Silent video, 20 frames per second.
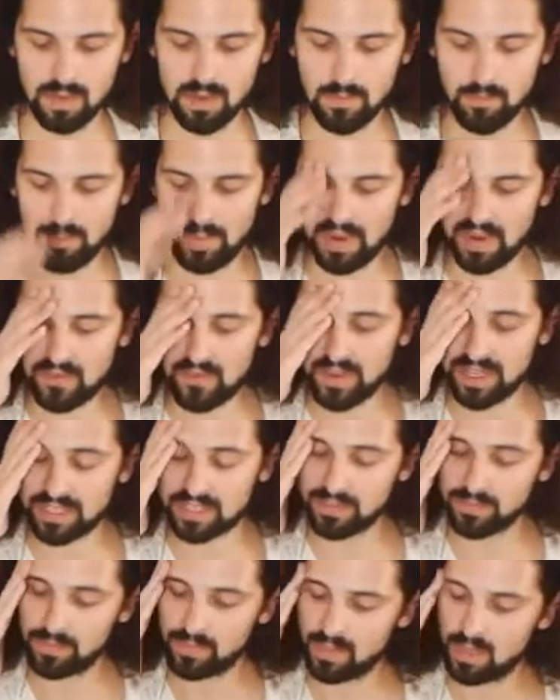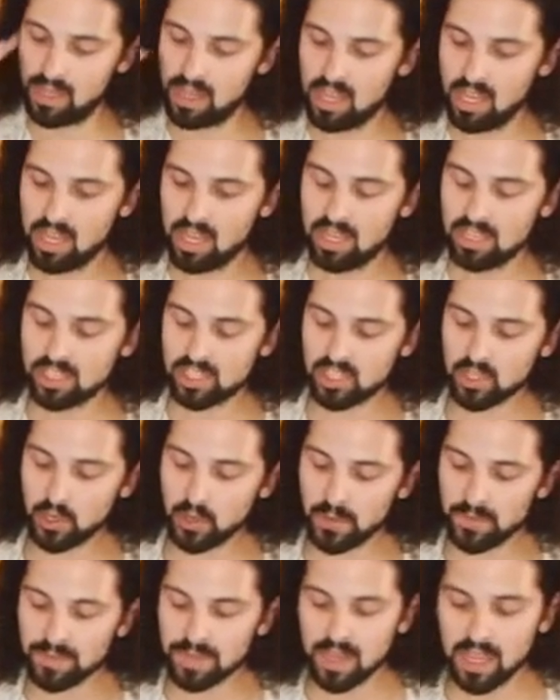Perfect.
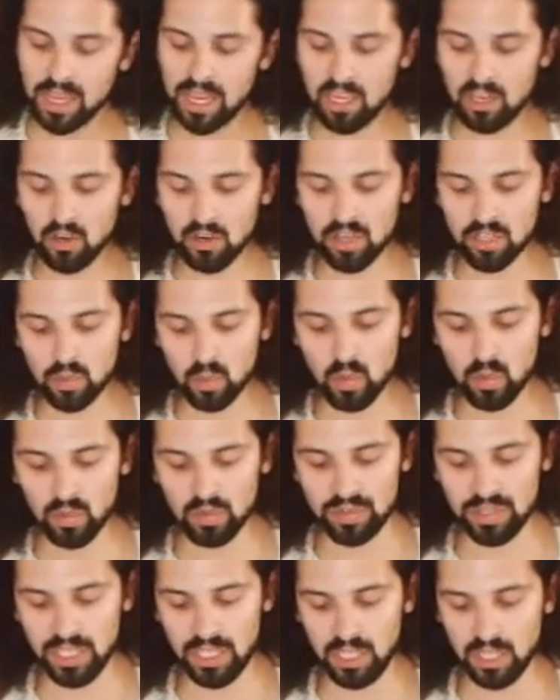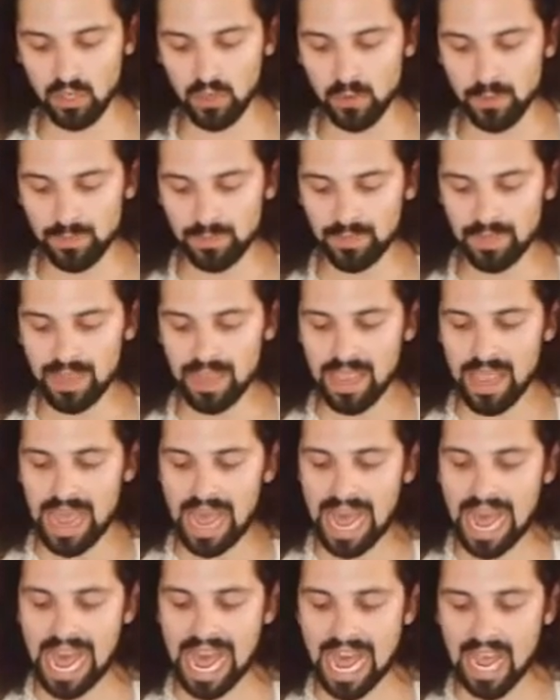So in order to continue,
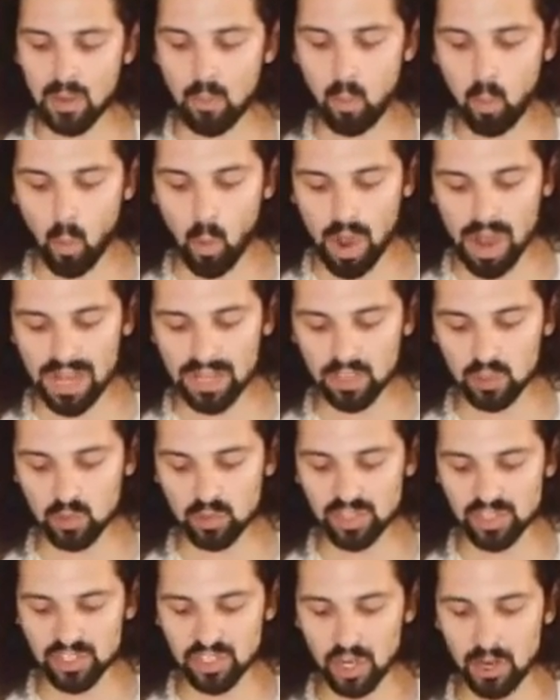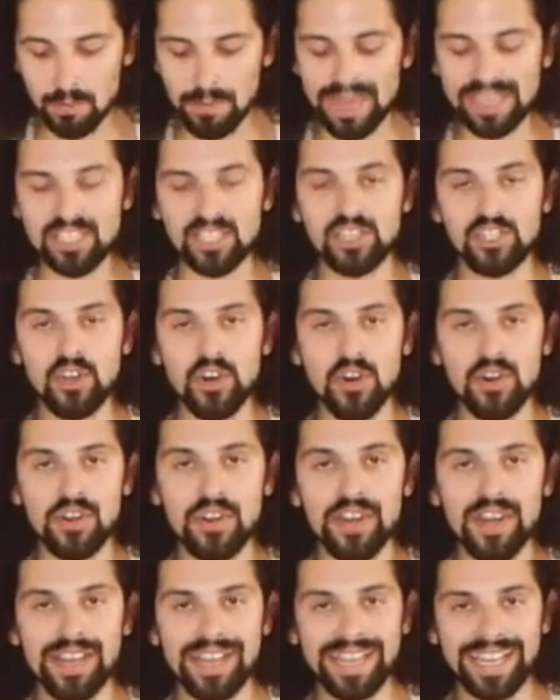I want to start my song
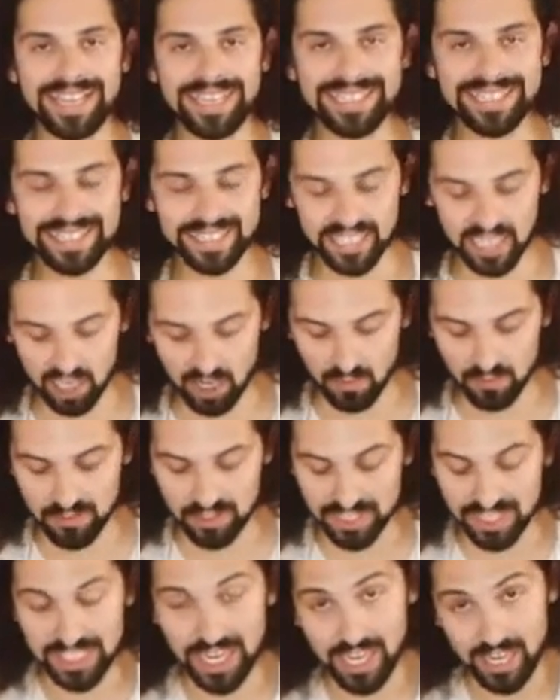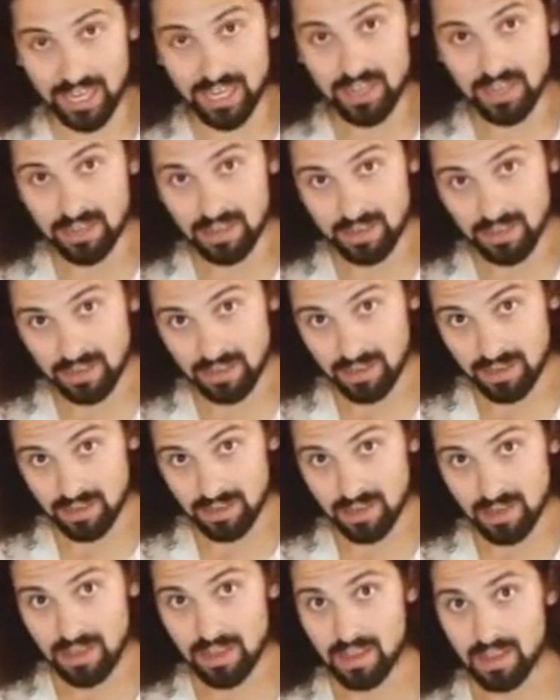instead of C,
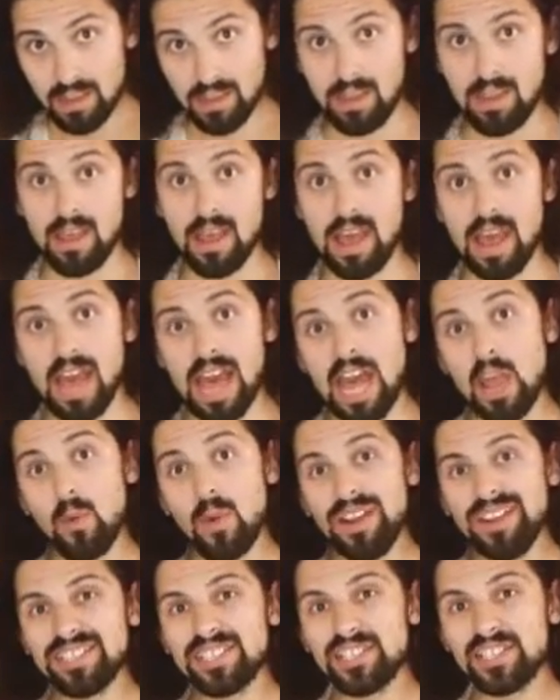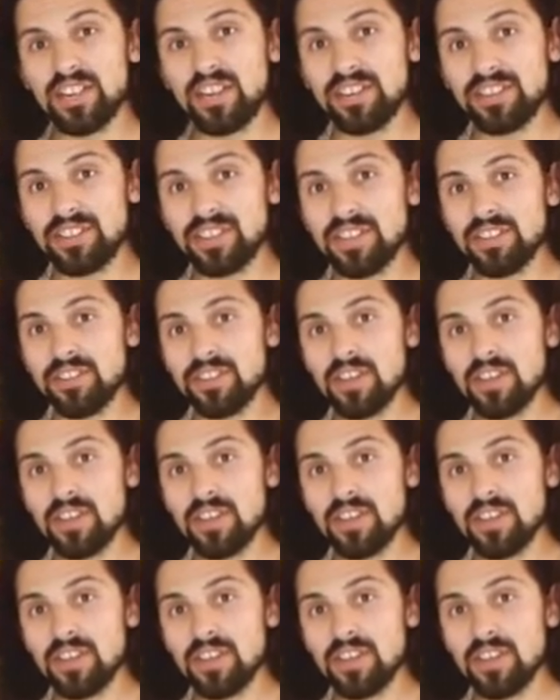I want to start it